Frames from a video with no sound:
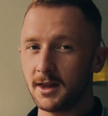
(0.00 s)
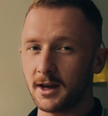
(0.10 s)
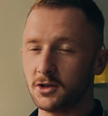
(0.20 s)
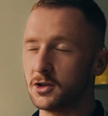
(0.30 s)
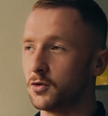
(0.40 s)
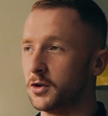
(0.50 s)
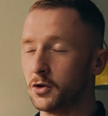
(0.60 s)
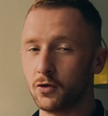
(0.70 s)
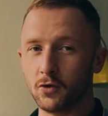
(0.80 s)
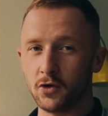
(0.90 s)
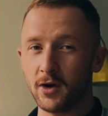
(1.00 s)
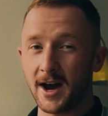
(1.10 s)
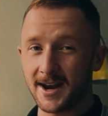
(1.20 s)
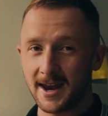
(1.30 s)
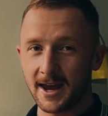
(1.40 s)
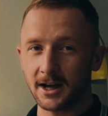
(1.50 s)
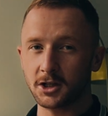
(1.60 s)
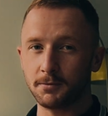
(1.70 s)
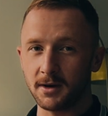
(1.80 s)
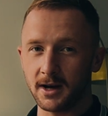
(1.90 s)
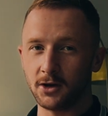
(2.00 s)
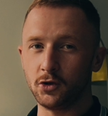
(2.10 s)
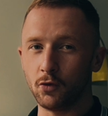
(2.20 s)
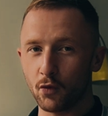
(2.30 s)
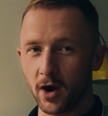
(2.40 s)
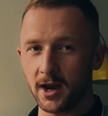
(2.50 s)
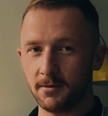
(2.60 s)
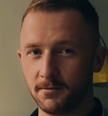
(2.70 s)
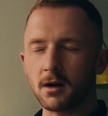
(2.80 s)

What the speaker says: that's just going to grow you at an exponential rate.